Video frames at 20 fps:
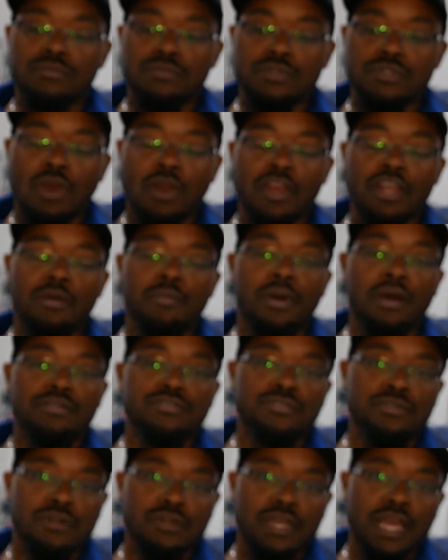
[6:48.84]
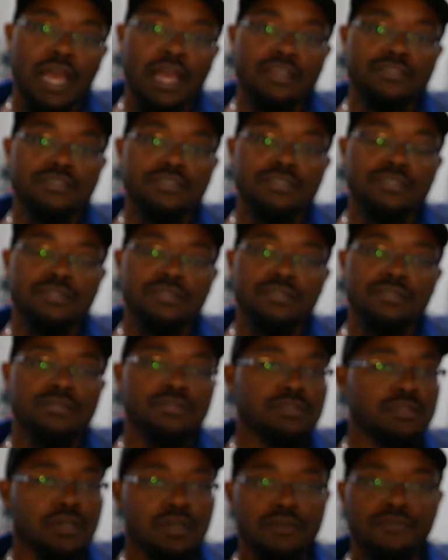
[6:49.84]
talking about truck accident
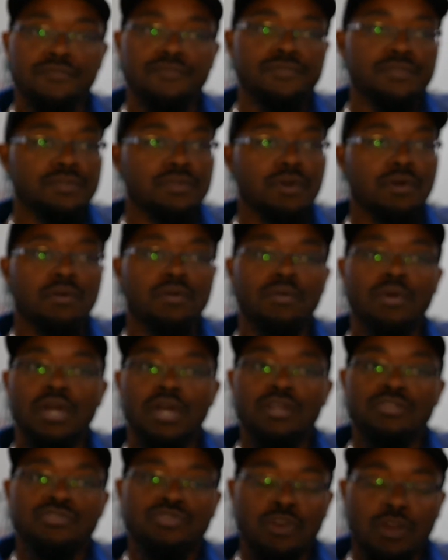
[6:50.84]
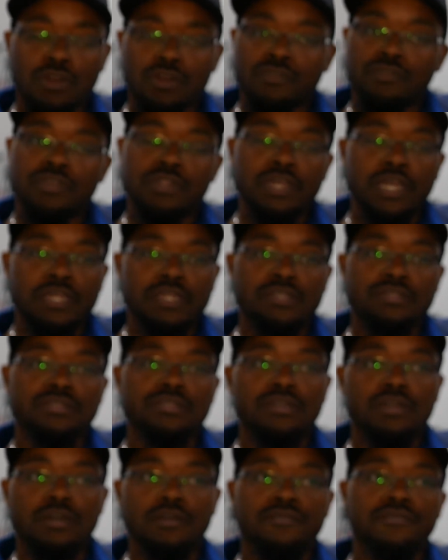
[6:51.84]
stuff, trucker related
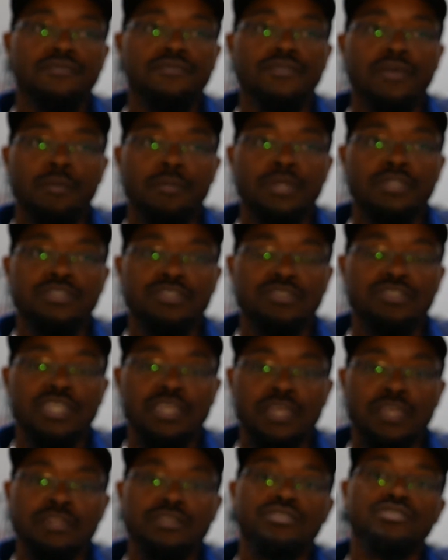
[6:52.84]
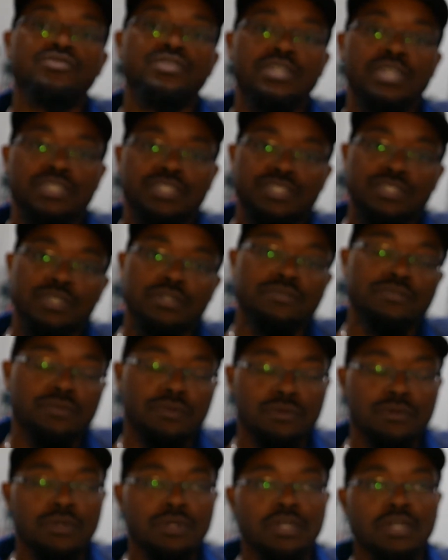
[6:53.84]
stuff. I mean, just the industry in
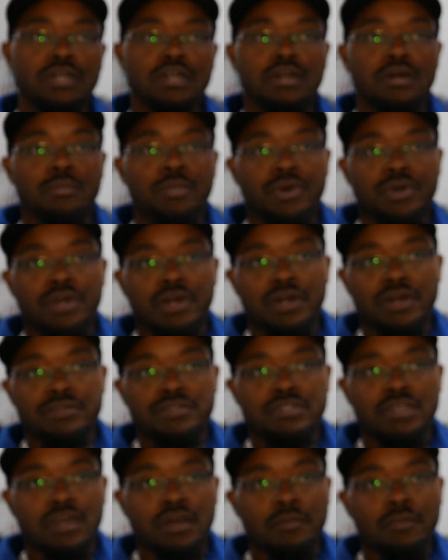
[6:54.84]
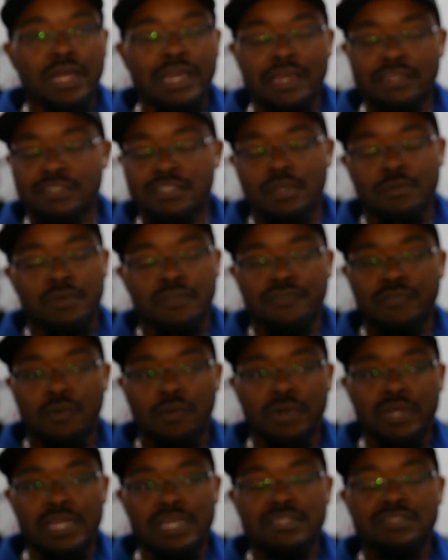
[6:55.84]
general, because like I said
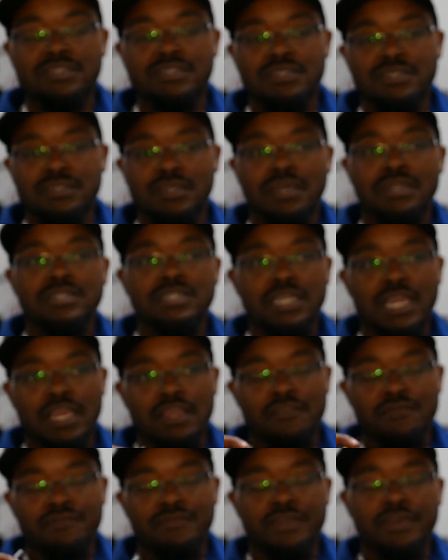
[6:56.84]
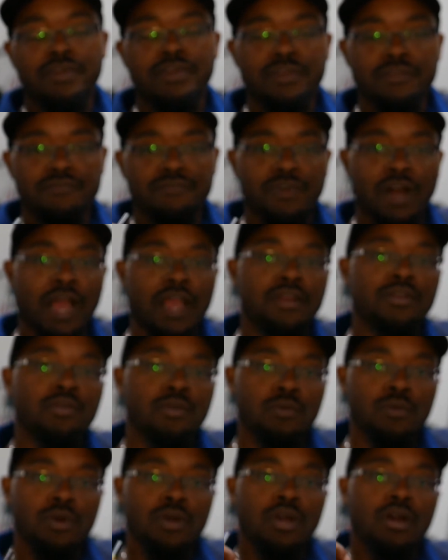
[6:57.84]
before, it's such a very
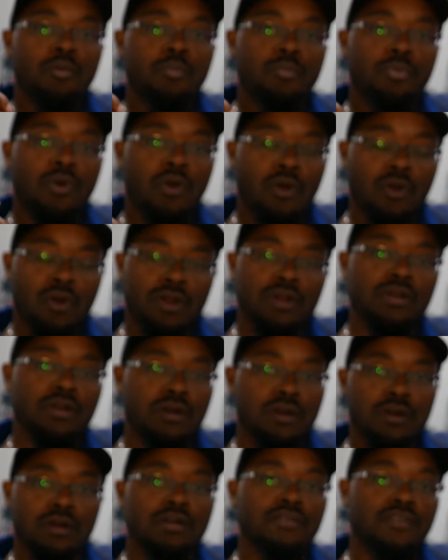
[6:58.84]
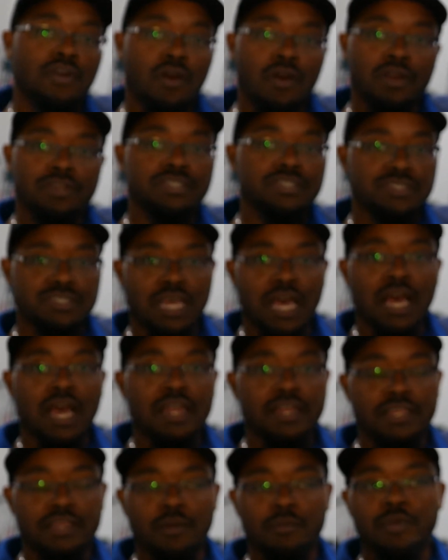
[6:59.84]
vital part of our
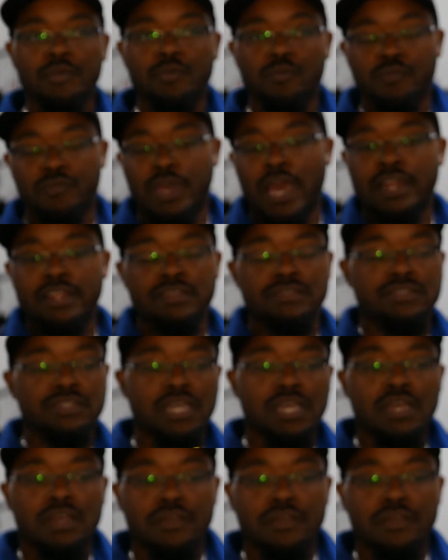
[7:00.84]
society. I mean, this